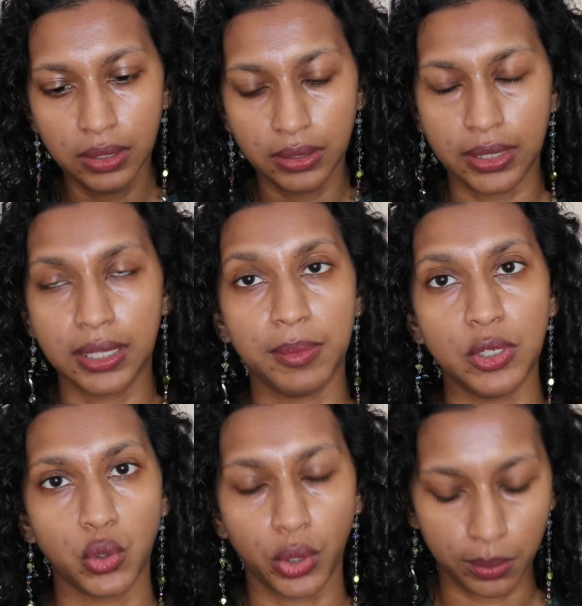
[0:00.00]
let them
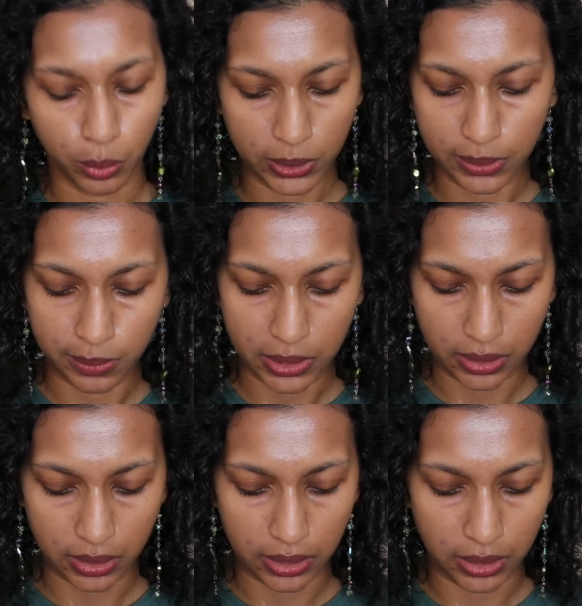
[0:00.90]
enjoy it more than
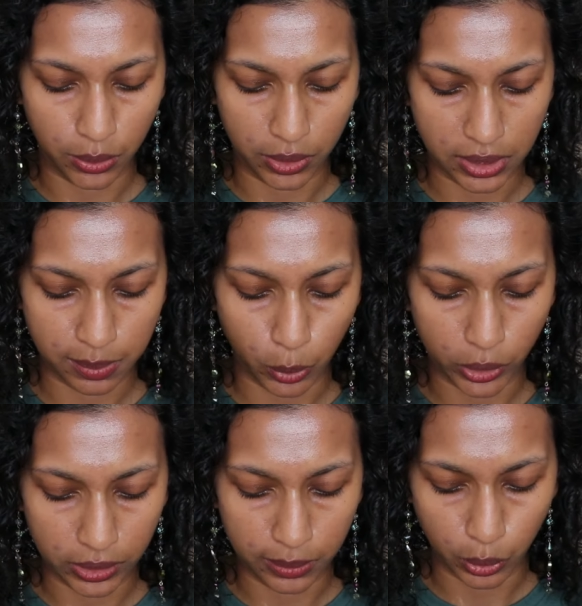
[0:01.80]
me, and I don't want to
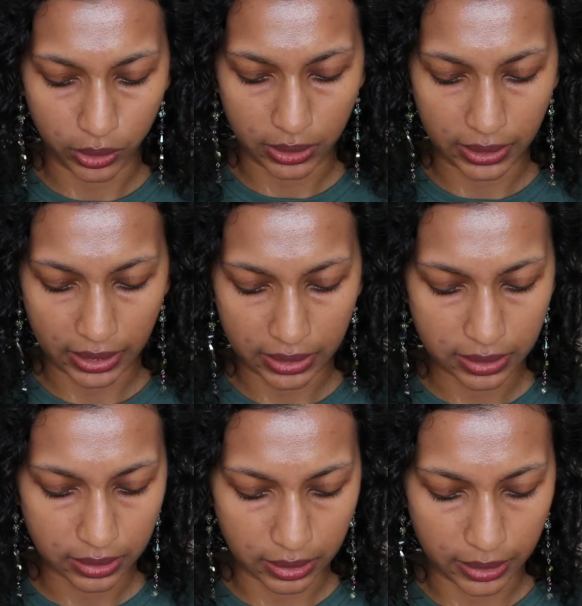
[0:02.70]
spoil it more than that.